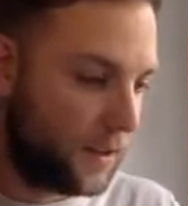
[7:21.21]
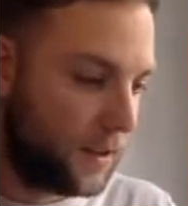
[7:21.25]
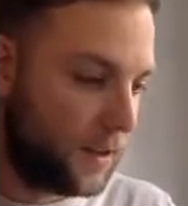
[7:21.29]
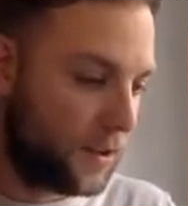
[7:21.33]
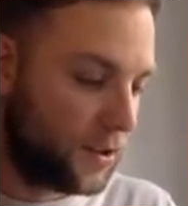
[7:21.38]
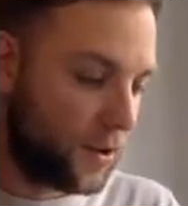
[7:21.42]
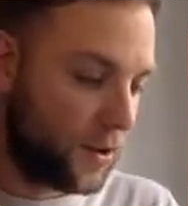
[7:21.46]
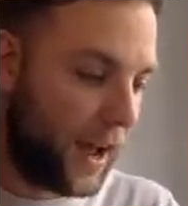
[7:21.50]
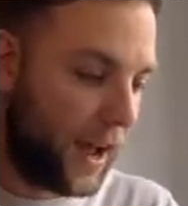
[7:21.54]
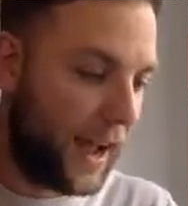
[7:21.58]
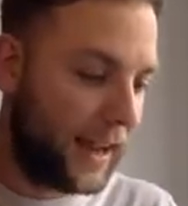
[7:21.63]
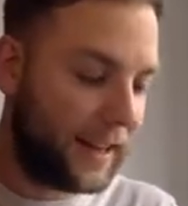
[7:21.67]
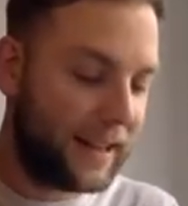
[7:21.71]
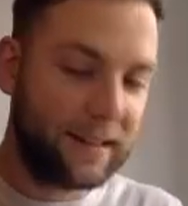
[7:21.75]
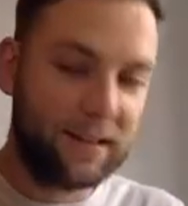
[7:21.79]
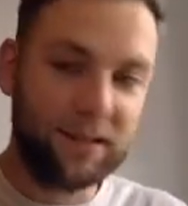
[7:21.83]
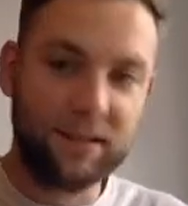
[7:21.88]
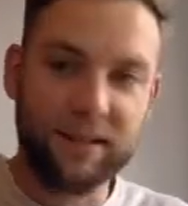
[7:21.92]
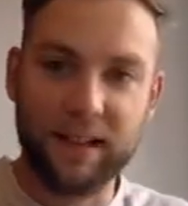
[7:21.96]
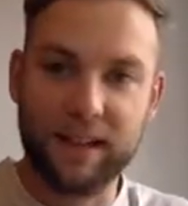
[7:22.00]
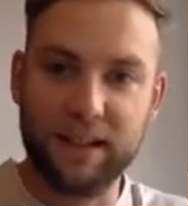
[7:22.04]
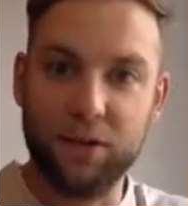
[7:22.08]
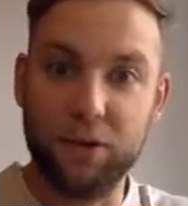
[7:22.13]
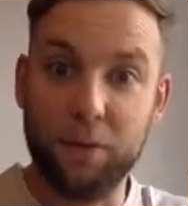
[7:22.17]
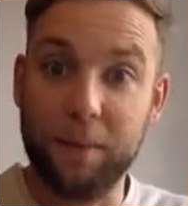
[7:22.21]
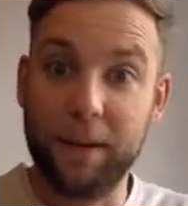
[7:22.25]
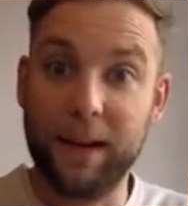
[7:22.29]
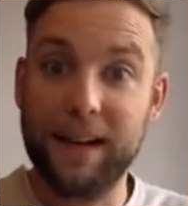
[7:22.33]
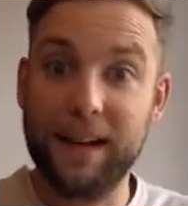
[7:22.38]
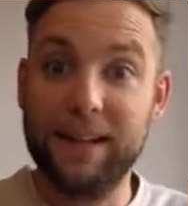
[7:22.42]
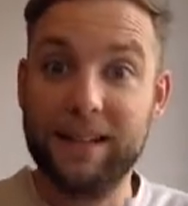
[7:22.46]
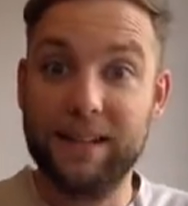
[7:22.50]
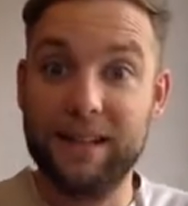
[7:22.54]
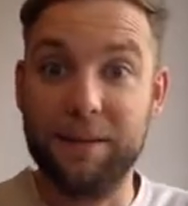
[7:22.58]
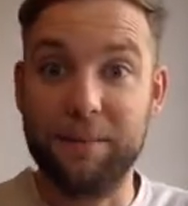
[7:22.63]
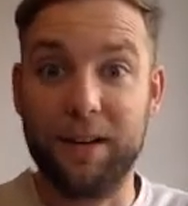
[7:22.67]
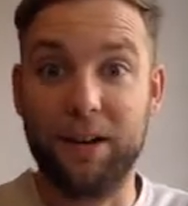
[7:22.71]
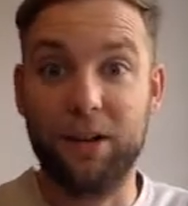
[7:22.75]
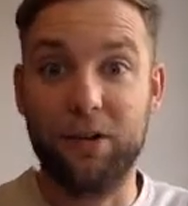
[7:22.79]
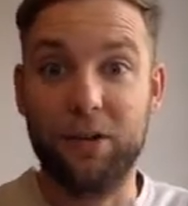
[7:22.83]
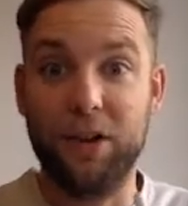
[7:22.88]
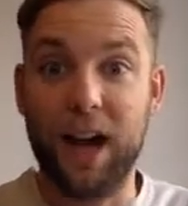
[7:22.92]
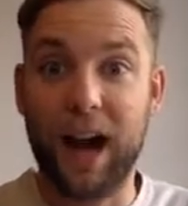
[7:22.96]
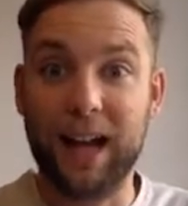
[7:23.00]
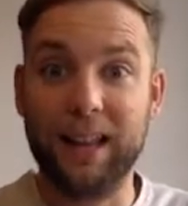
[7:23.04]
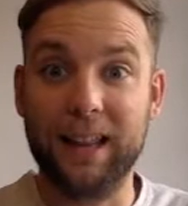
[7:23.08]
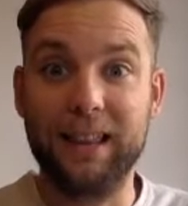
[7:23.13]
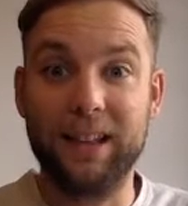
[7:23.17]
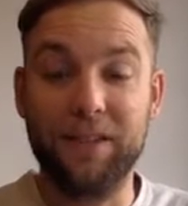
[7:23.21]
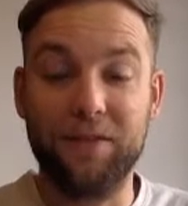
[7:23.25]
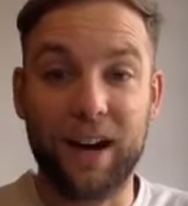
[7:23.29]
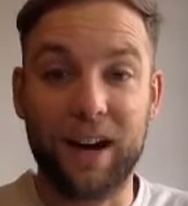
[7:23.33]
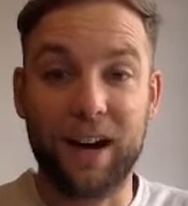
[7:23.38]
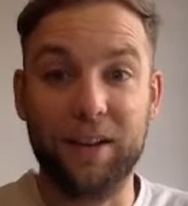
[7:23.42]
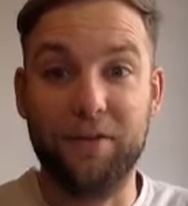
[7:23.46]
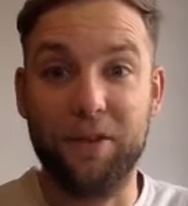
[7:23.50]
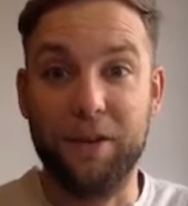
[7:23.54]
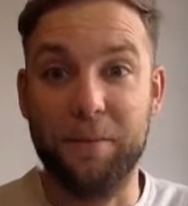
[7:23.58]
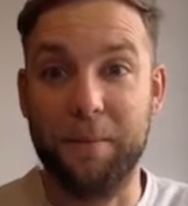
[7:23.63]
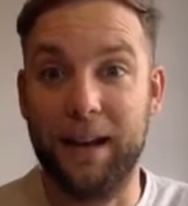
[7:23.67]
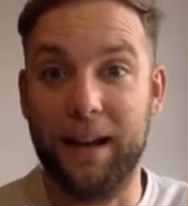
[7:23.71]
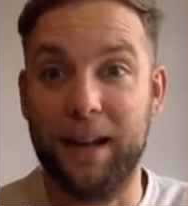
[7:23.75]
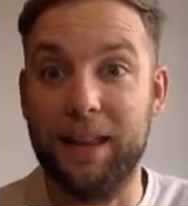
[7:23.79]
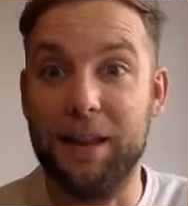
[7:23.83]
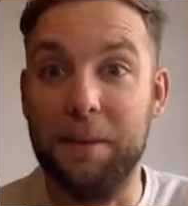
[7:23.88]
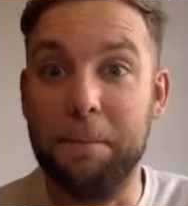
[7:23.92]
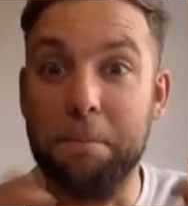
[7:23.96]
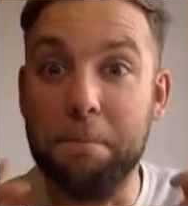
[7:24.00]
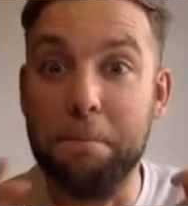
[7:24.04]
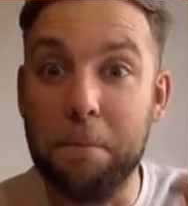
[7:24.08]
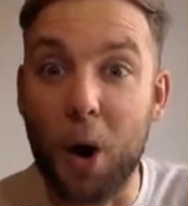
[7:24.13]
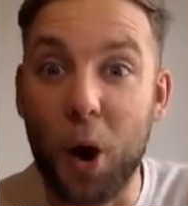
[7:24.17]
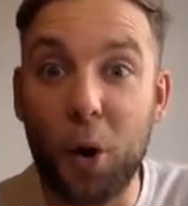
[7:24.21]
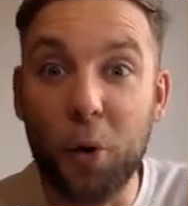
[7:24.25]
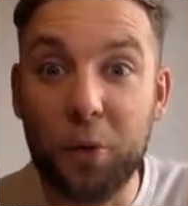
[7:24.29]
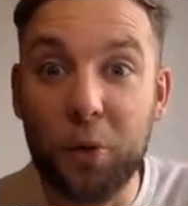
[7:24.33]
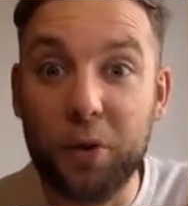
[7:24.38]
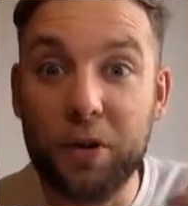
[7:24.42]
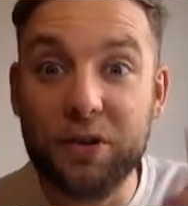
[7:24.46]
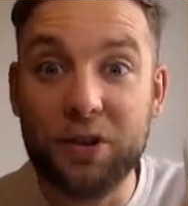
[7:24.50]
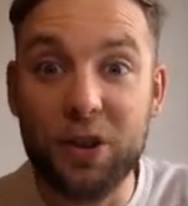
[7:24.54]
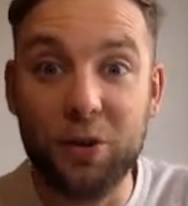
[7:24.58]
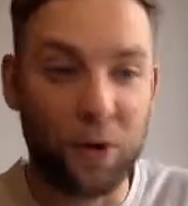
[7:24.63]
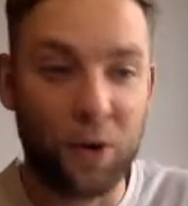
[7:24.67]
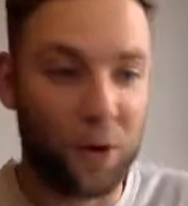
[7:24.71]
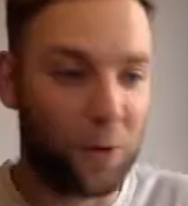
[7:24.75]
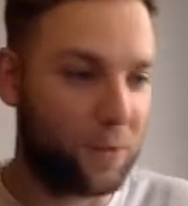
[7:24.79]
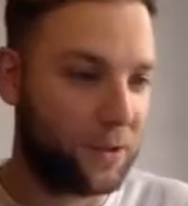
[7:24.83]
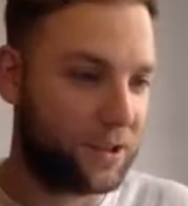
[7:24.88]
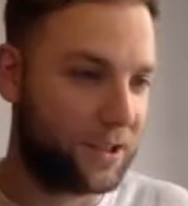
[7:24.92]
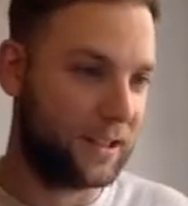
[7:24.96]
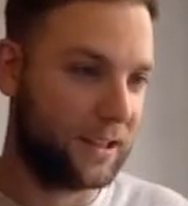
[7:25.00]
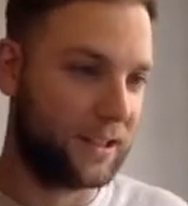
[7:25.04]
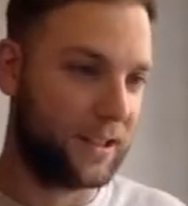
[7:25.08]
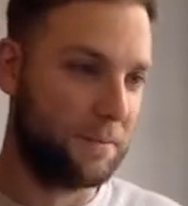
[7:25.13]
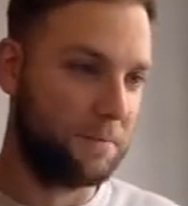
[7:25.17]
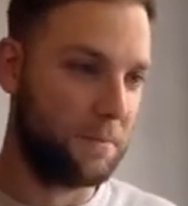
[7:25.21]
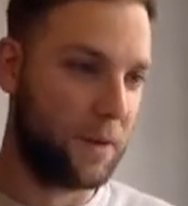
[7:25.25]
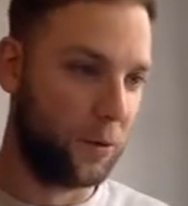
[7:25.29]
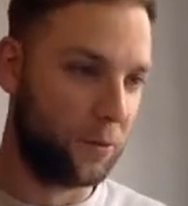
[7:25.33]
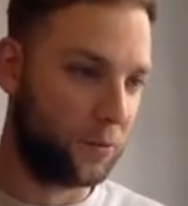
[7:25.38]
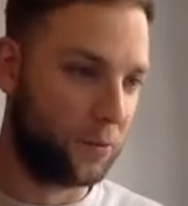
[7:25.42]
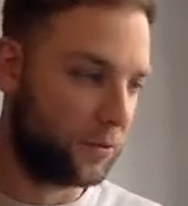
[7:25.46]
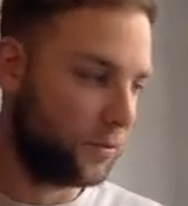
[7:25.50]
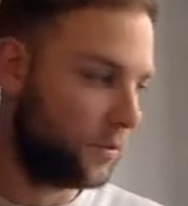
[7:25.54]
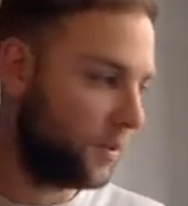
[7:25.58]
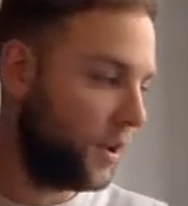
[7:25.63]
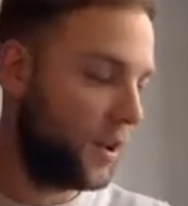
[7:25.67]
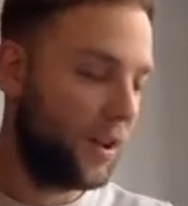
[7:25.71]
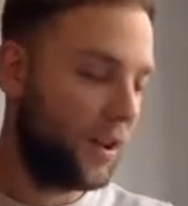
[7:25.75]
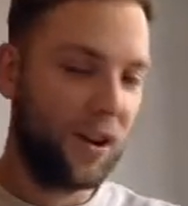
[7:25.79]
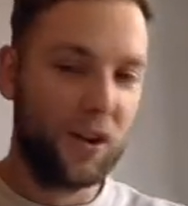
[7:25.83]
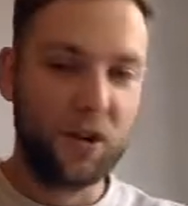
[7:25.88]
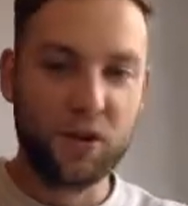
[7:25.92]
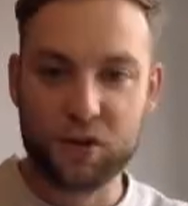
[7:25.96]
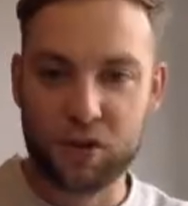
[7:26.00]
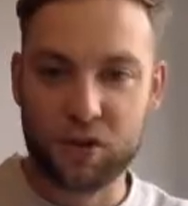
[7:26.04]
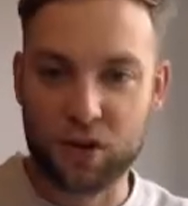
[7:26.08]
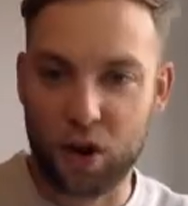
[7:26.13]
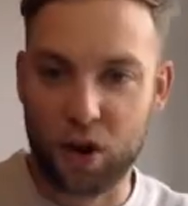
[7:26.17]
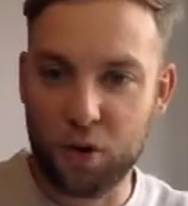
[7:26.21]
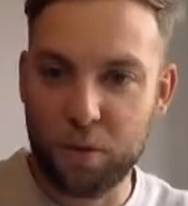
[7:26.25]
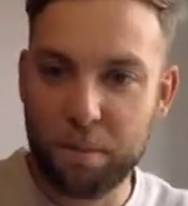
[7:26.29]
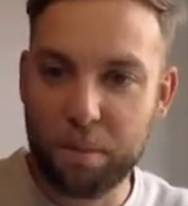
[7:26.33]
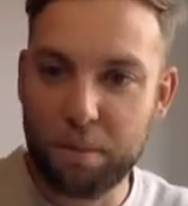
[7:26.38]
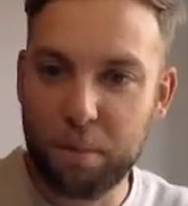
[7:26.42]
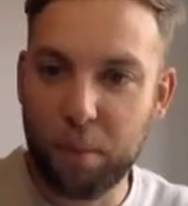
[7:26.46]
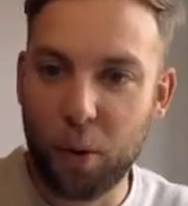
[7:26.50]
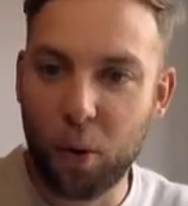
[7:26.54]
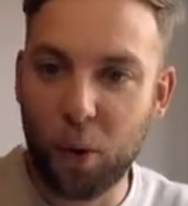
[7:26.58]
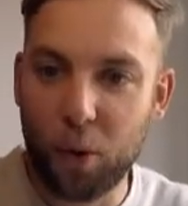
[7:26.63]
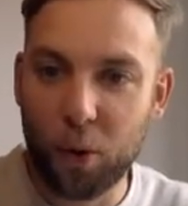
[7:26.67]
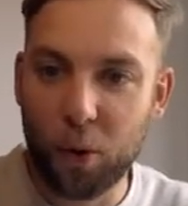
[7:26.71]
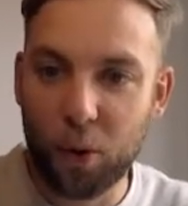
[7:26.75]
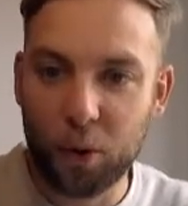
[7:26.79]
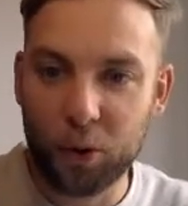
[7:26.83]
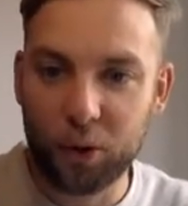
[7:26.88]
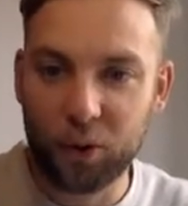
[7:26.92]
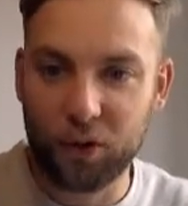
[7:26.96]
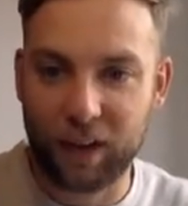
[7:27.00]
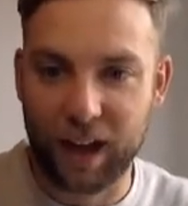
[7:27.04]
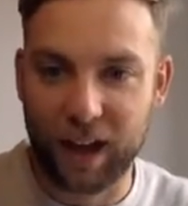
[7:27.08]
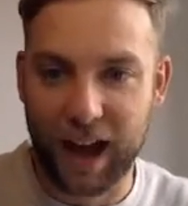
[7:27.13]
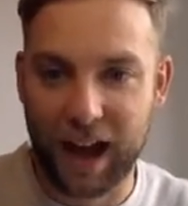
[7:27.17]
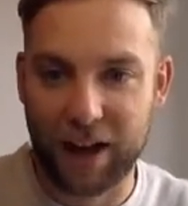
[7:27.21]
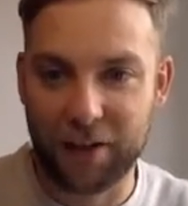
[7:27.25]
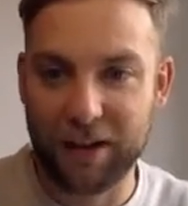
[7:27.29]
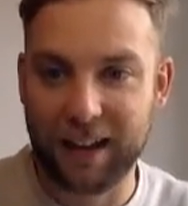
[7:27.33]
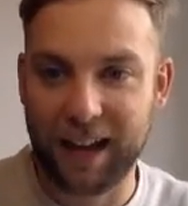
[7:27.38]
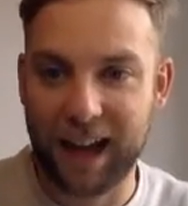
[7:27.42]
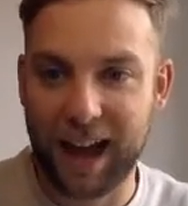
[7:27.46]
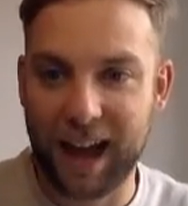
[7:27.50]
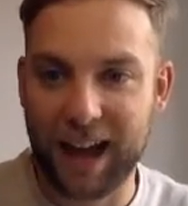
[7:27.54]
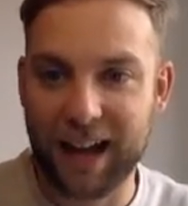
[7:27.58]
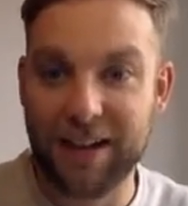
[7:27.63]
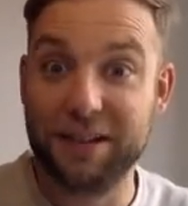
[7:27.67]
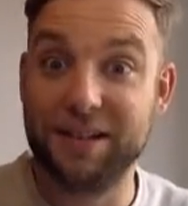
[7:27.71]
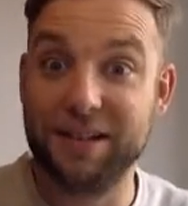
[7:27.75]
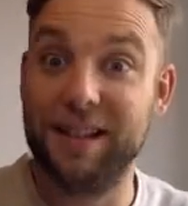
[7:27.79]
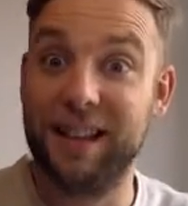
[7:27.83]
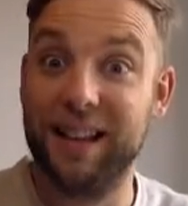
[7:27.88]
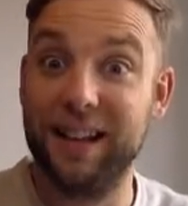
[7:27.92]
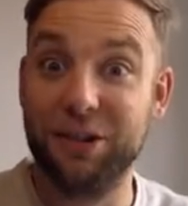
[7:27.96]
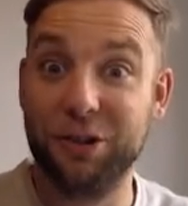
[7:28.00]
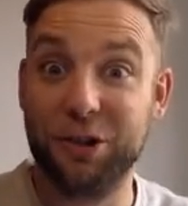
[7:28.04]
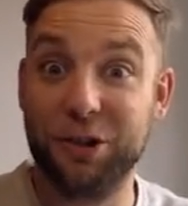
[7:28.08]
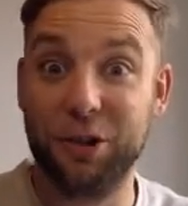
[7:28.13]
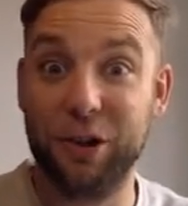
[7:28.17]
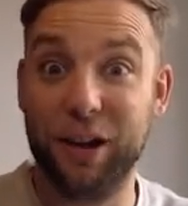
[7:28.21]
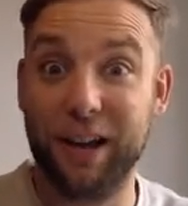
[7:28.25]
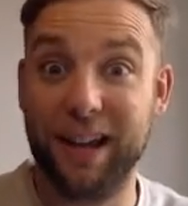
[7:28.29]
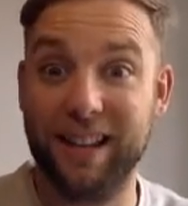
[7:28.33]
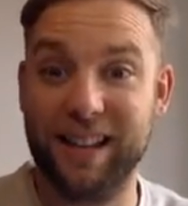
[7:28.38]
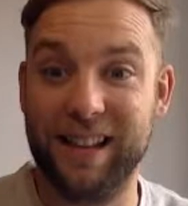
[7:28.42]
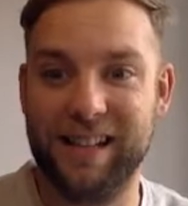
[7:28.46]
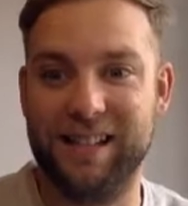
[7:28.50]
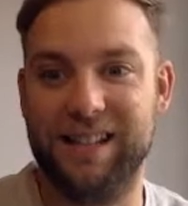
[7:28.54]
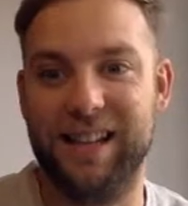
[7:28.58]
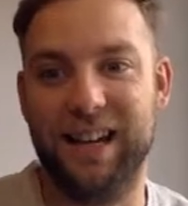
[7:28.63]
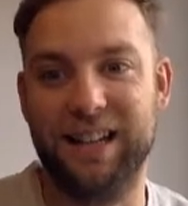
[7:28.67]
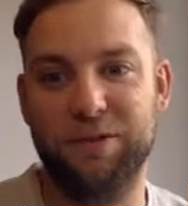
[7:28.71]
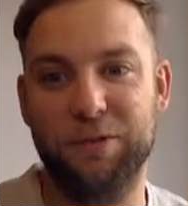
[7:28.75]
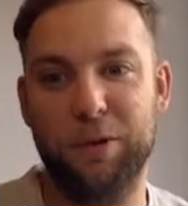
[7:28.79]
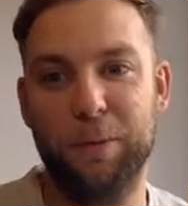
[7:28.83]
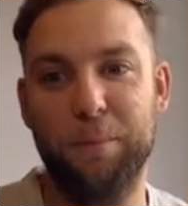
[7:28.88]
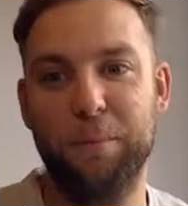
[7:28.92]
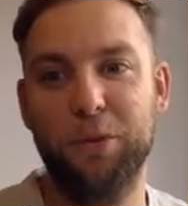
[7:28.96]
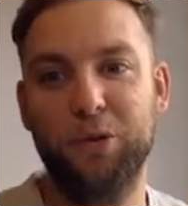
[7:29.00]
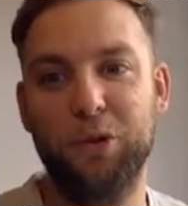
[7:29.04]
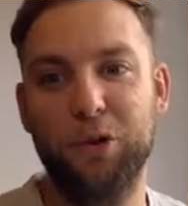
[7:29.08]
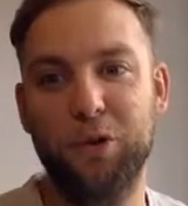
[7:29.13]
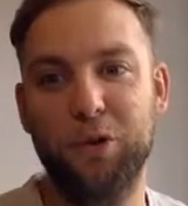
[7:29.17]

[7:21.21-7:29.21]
So hey diddle diddle, the median's in the middle, you add and divide for the mean. The mode is the one which is the most. So pause now. Again, there's a little trick in this next one, but do